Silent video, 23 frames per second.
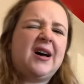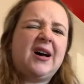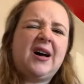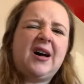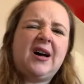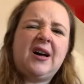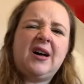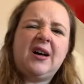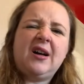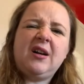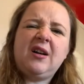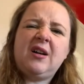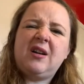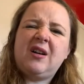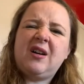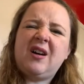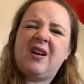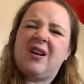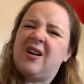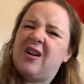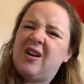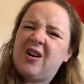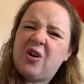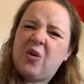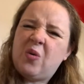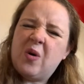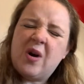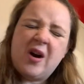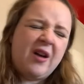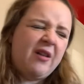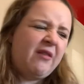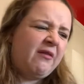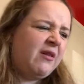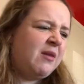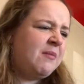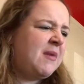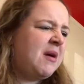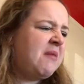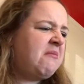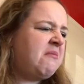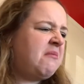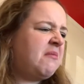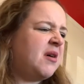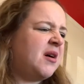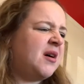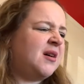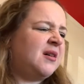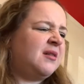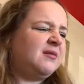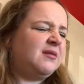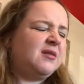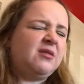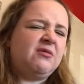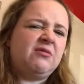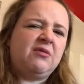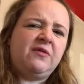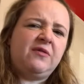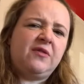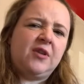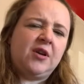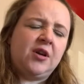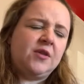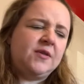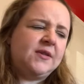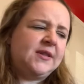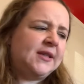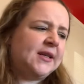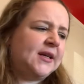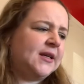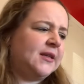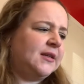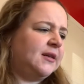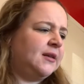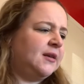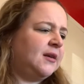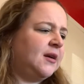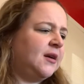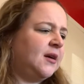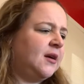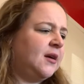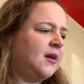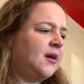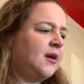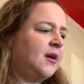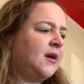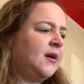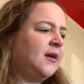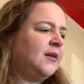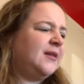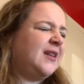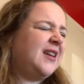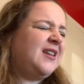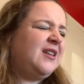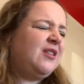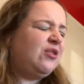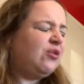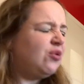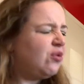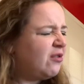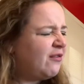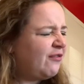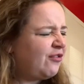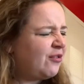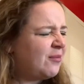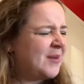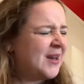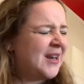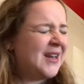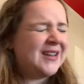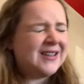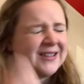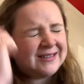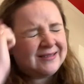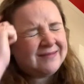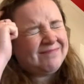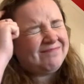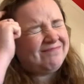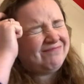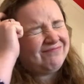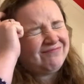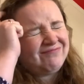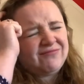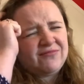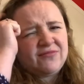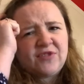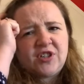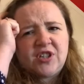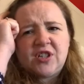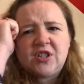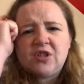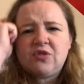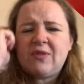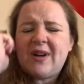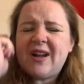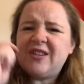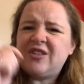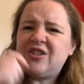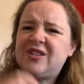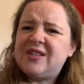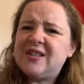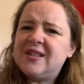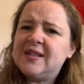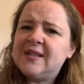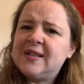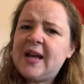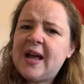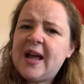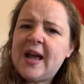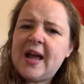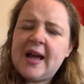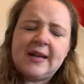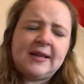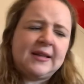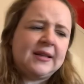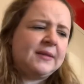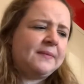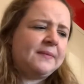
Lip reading: I can't quite remember, the Gruffalo said. Then he thought for a minute and scratched his head.